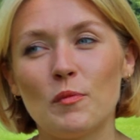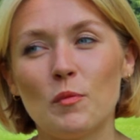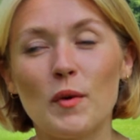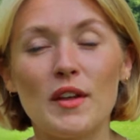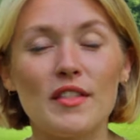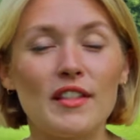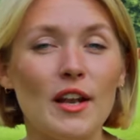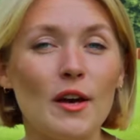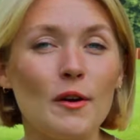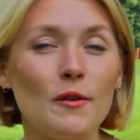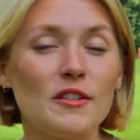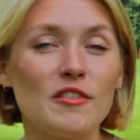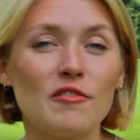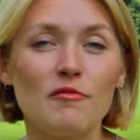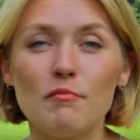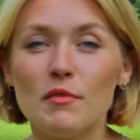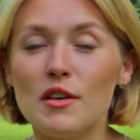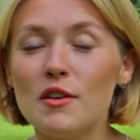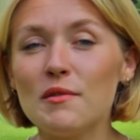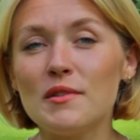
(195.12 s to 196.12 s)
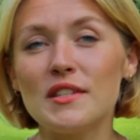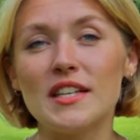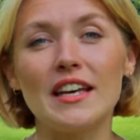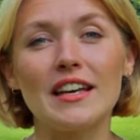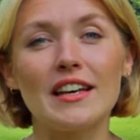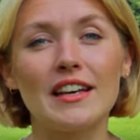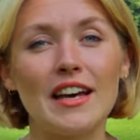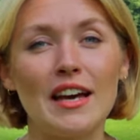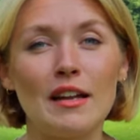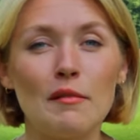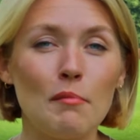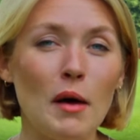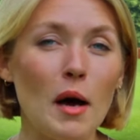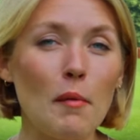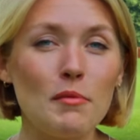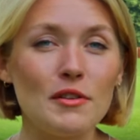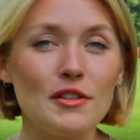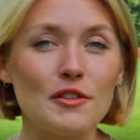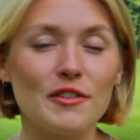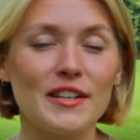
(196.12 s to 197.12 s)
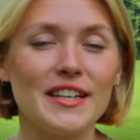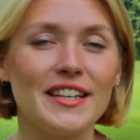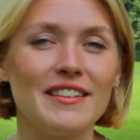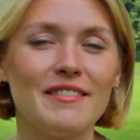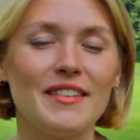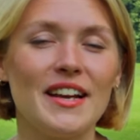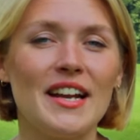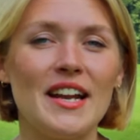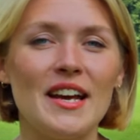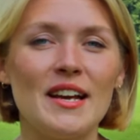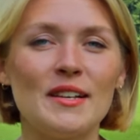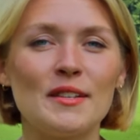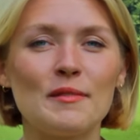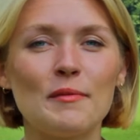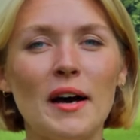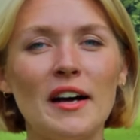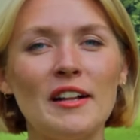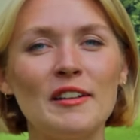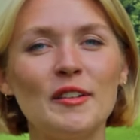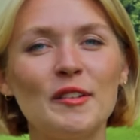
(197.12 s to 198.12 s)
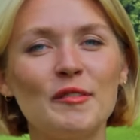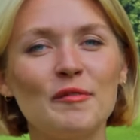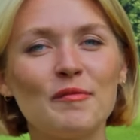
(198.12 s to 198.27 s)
with loads of music and puppetry in it as well.